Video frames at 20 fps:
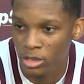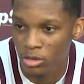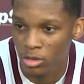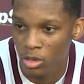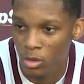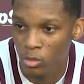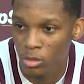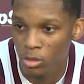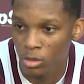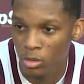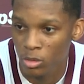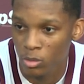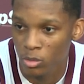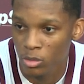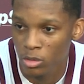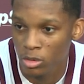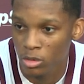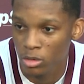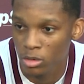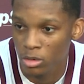You know,
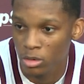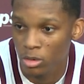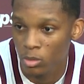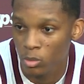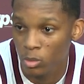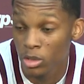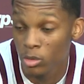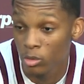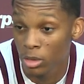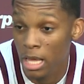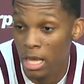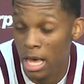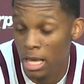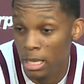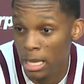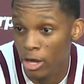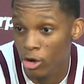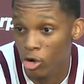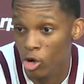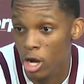we rely a
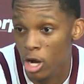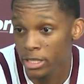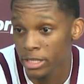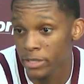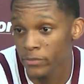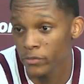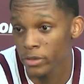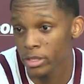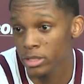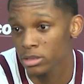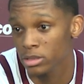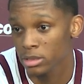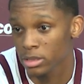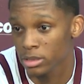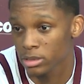lot on our defense,